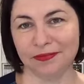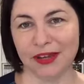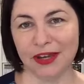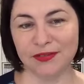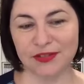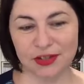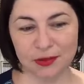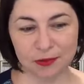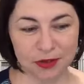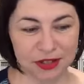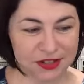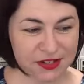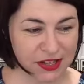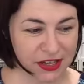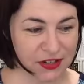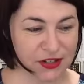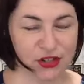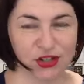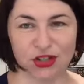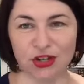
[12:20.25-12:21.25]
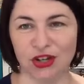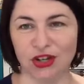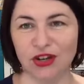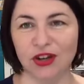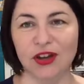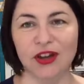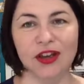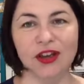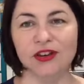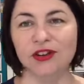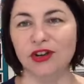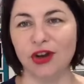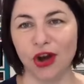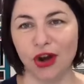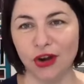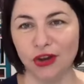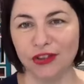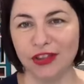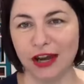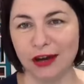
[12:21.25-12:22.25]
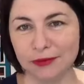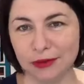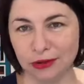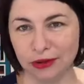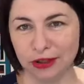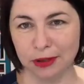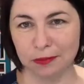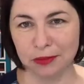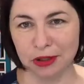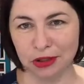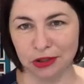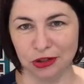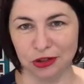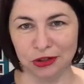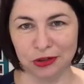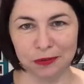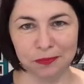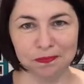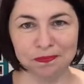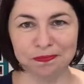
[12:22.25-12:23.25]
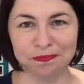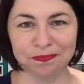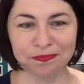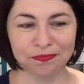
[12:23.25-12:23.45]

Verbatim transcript: If someone says to you, "No, that will limit you," you